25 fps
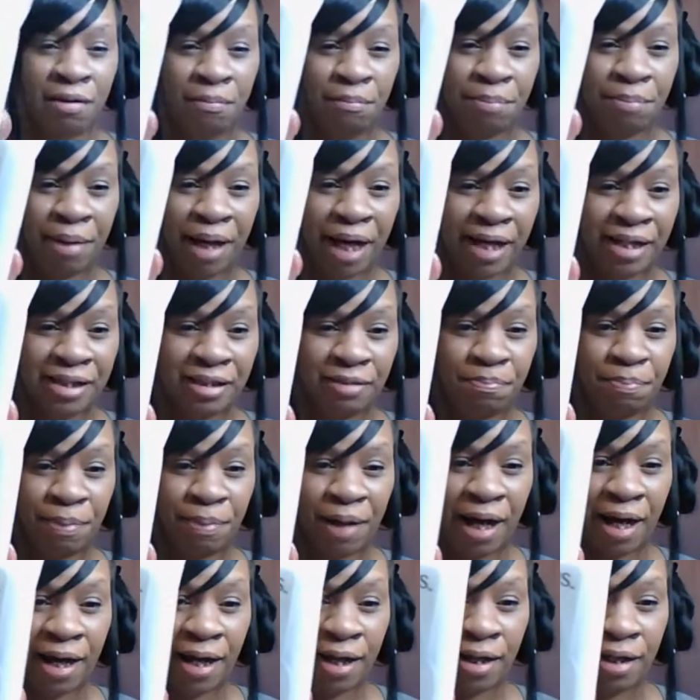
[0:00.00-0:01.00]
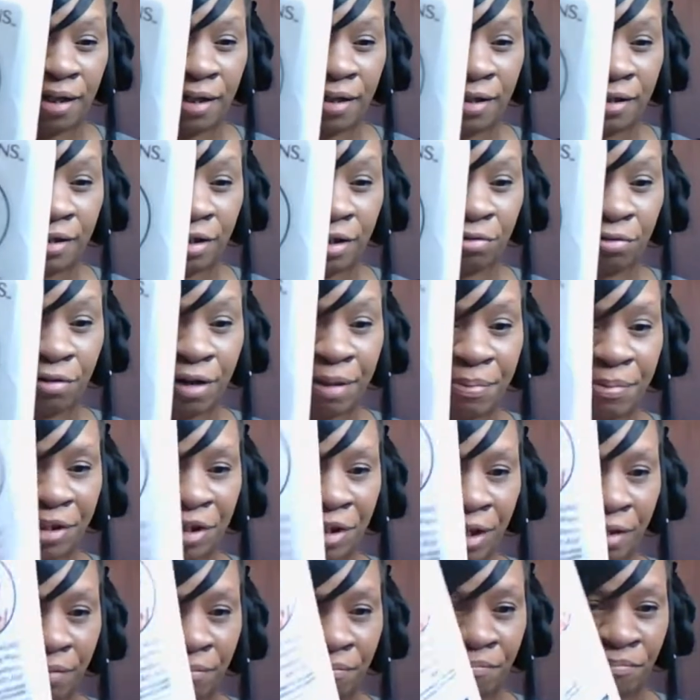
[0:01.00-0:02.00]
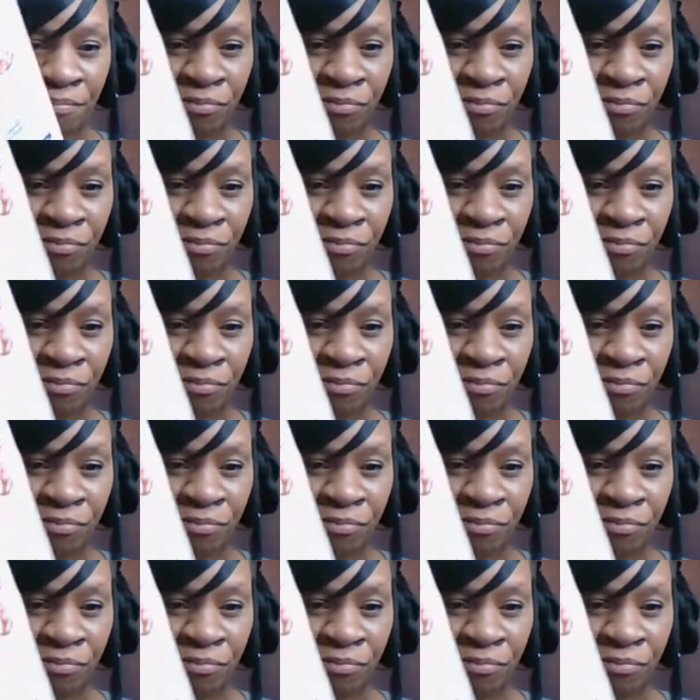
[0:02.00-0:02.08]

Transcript: by Spascription.